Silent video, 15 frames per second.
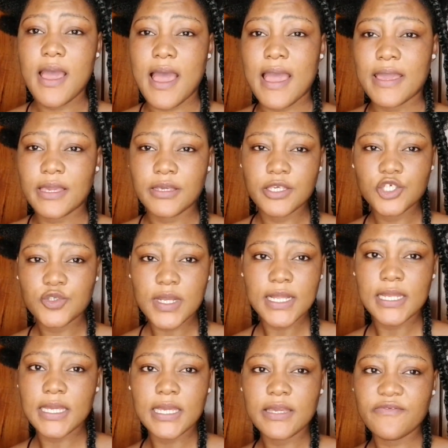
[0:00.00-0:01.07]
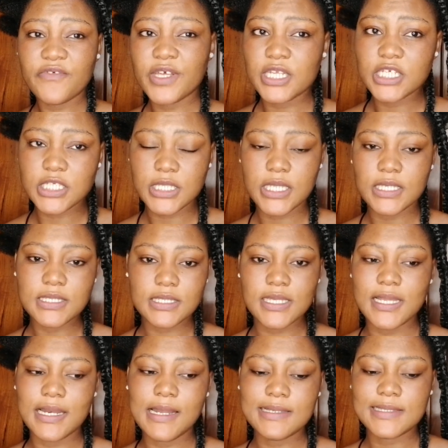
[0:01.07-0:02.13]
I usually finish this
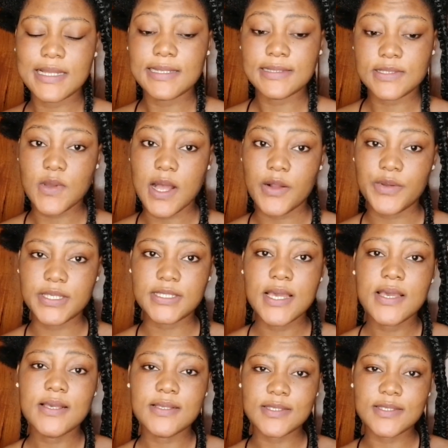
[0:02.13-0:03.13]
in less than 2 hours,